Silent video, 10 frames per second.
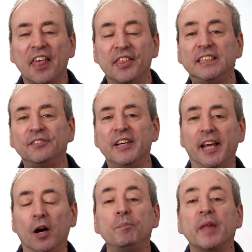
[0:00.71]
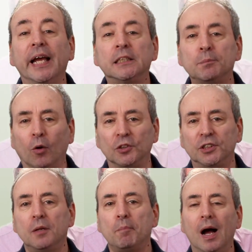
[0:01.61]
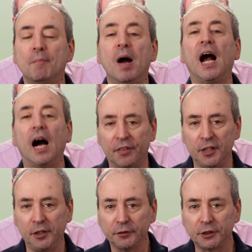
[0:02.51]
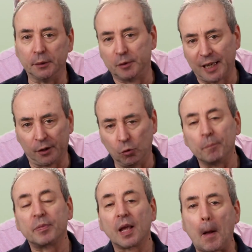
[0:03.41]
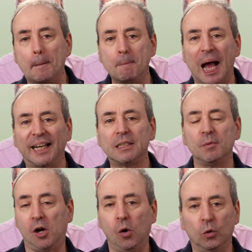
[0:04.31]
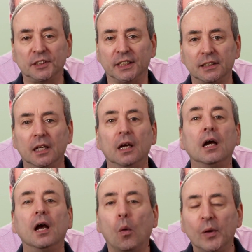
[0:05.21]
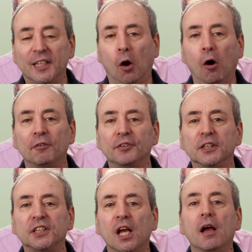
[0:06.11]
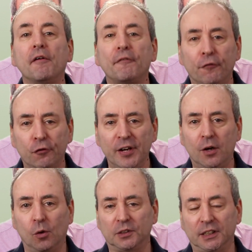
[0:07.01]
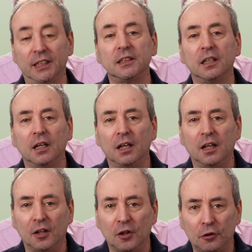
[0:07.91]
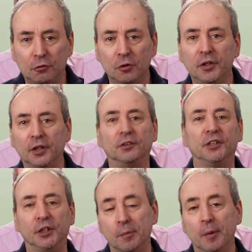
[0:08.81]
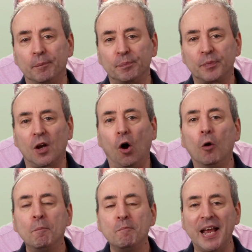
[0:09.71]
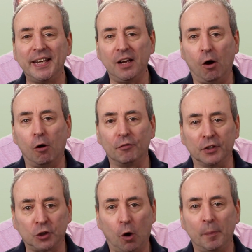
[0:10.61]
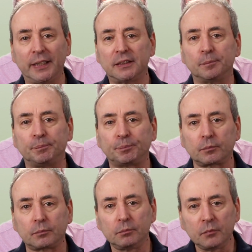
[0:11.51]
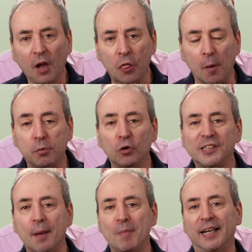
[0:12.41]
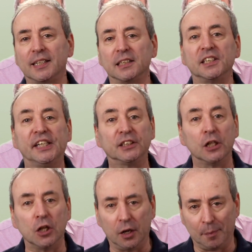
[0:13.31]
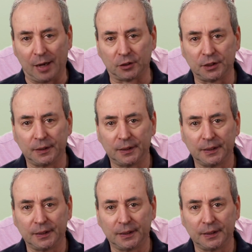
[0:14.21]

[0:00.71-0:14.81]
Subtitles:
This video is sponsored by my other YouTube channel, Management Courses, which offers free courses through YouTube on many of the topics that project managers need to learn about,